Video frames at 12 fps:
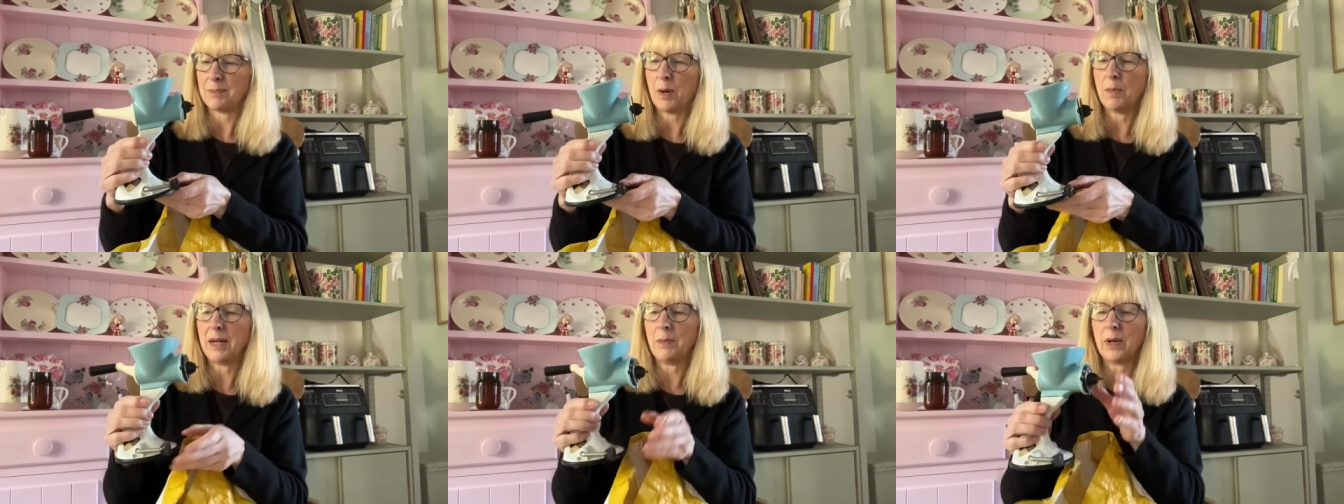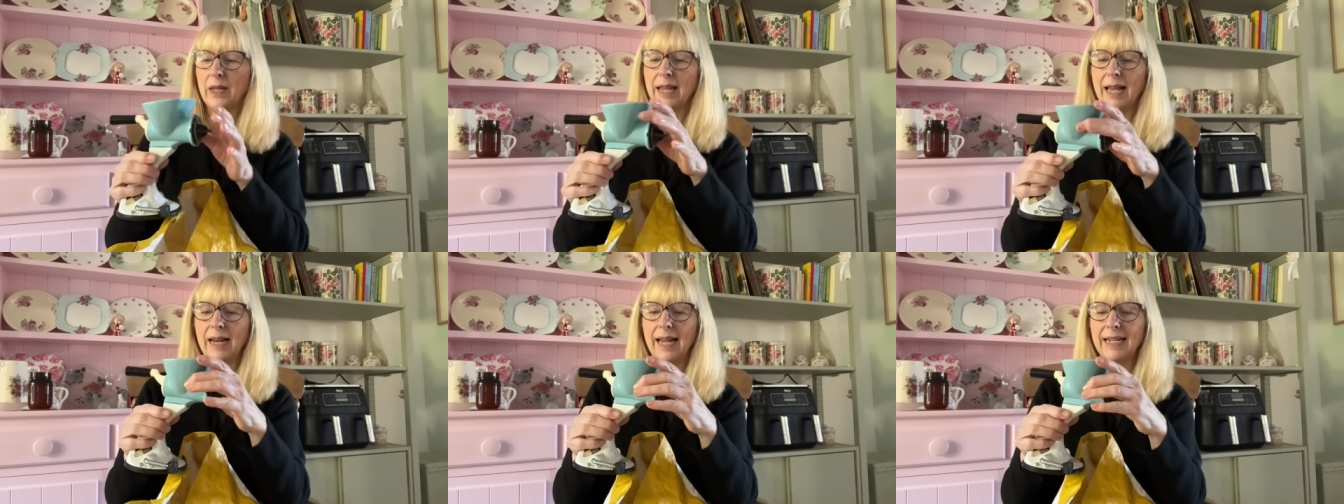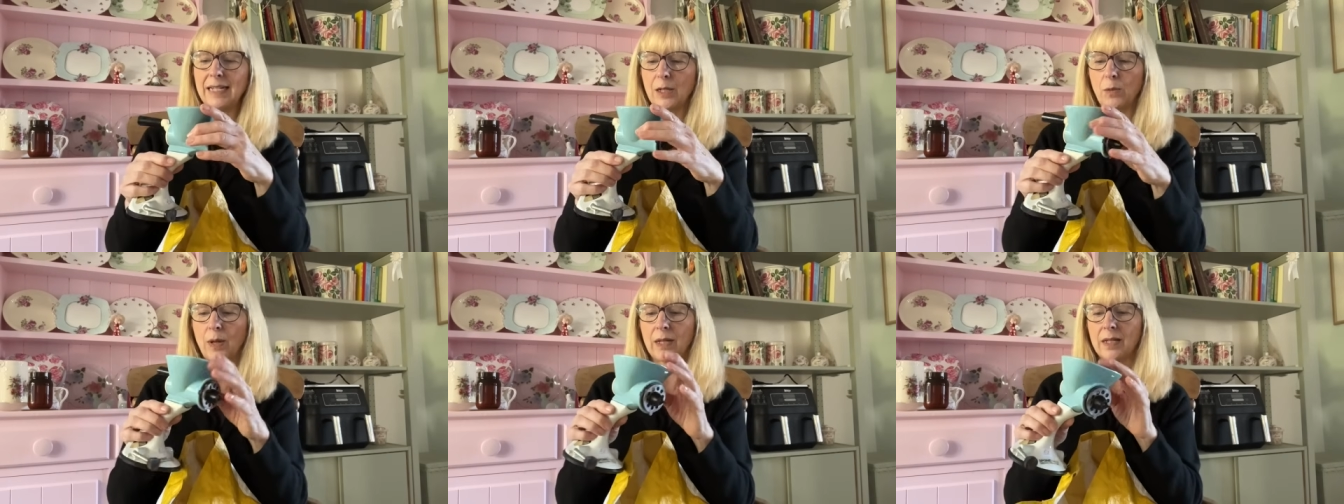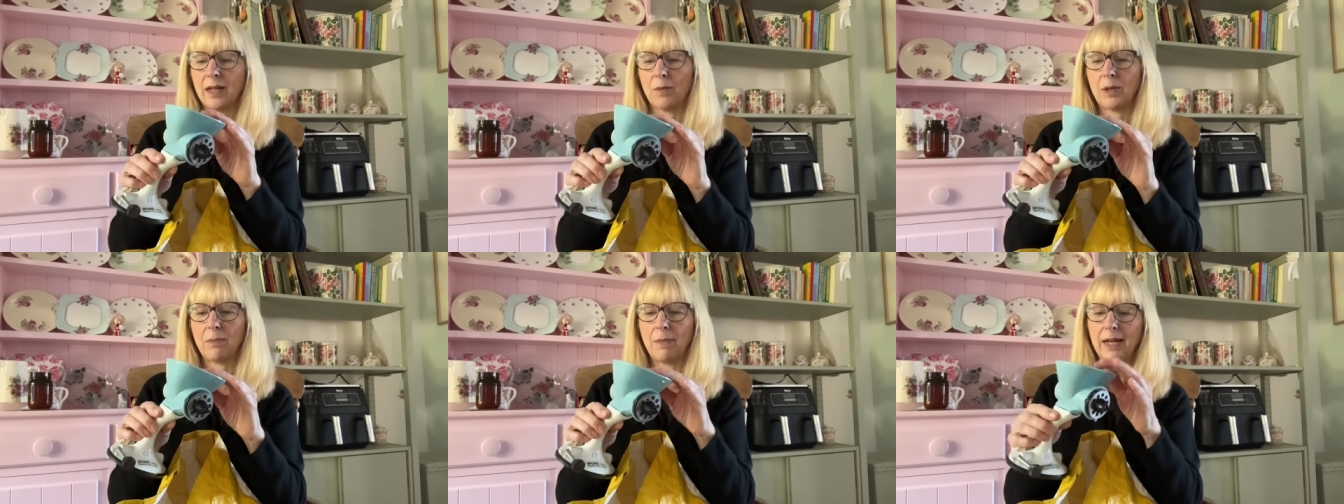probably one of their later ones, I
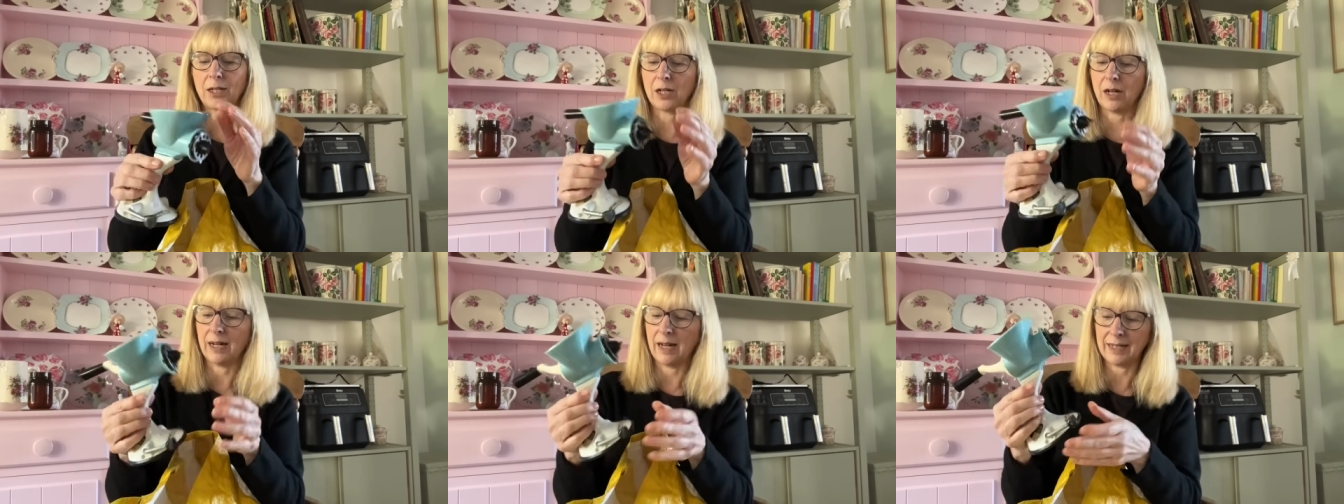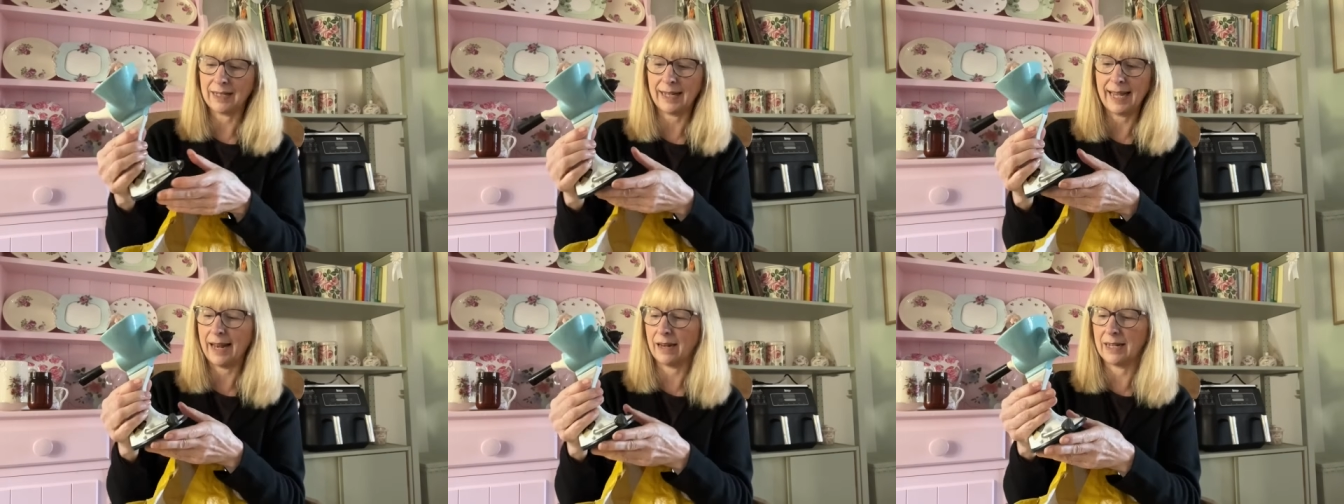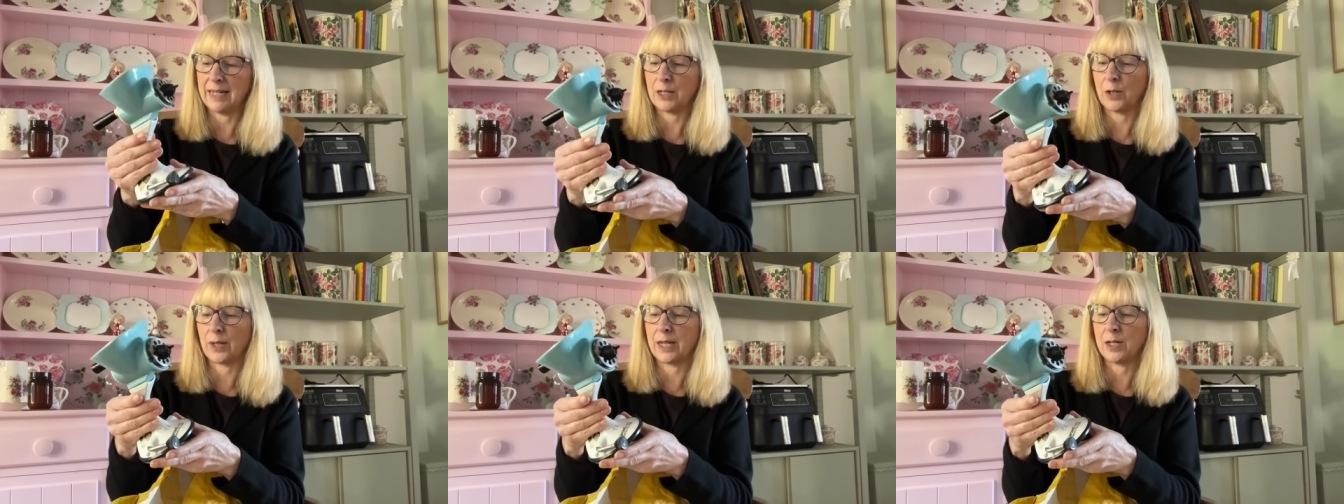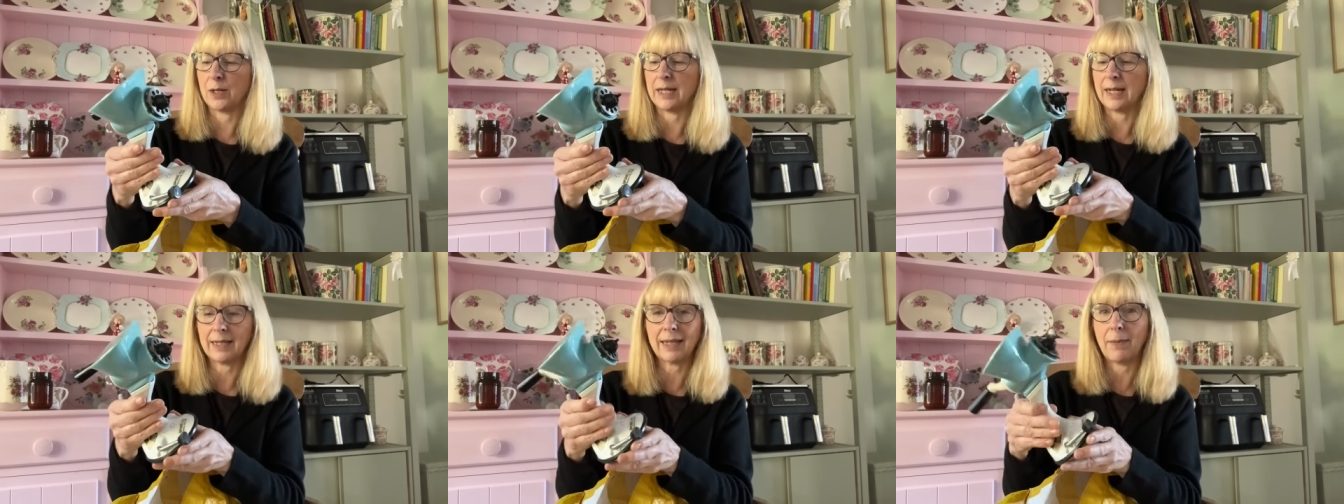would imagine. I need to look into it. It
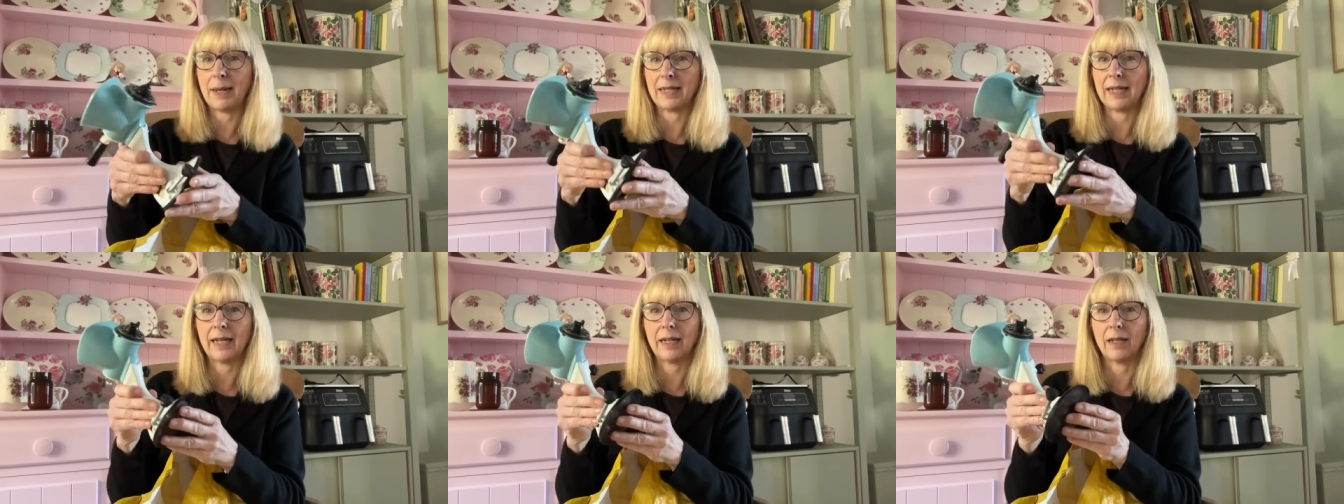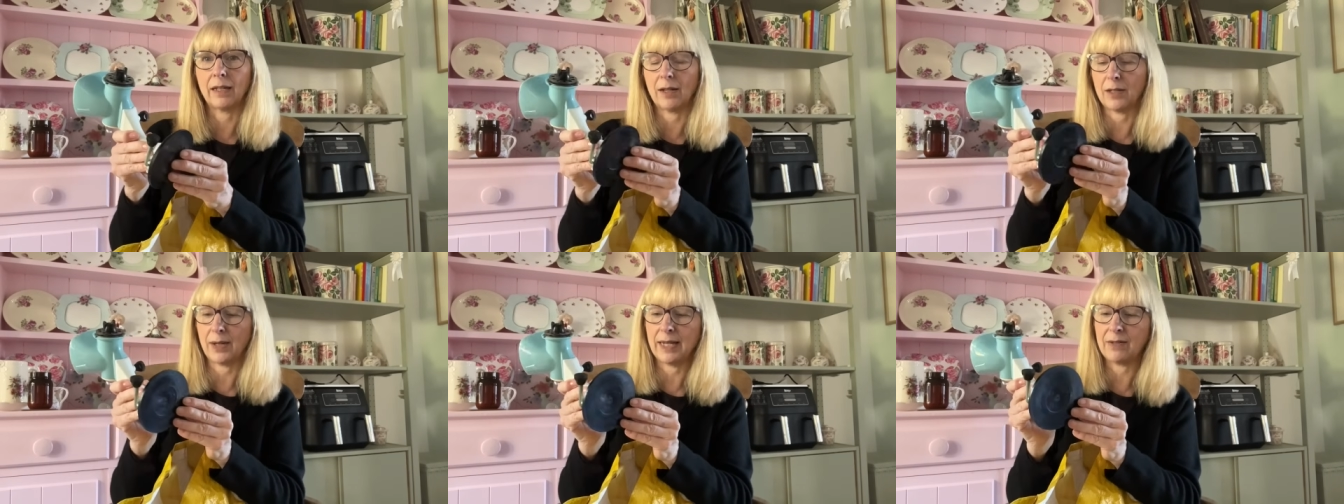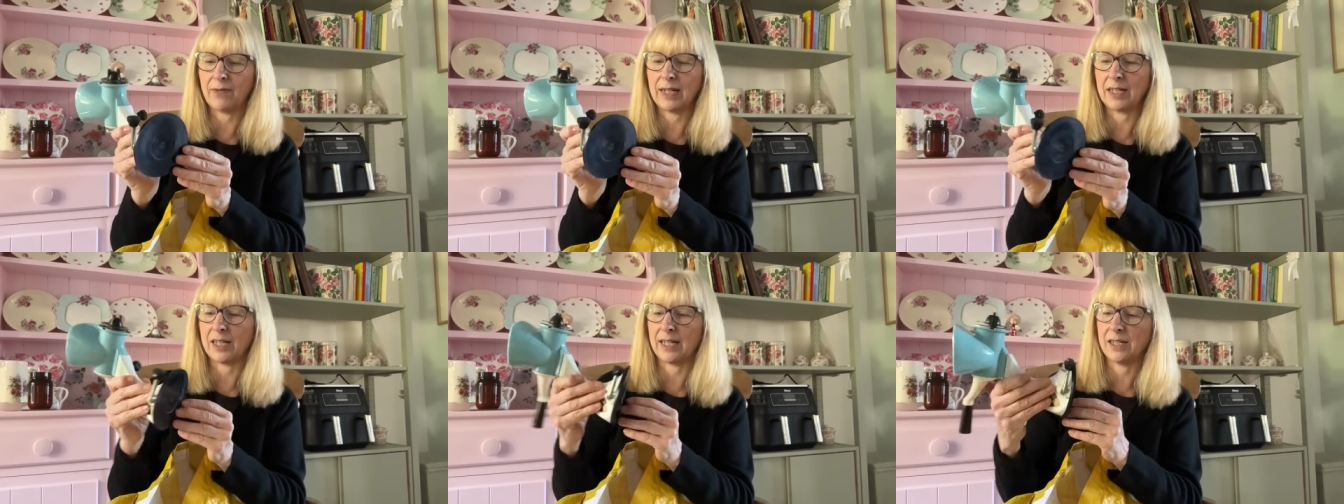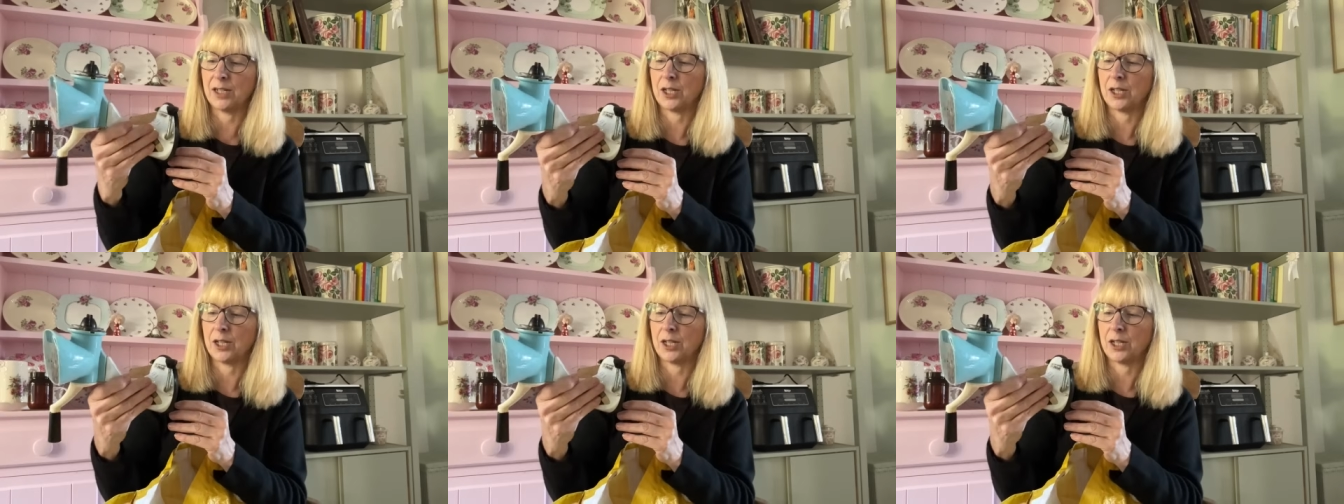does say made in England though, so it is vintage.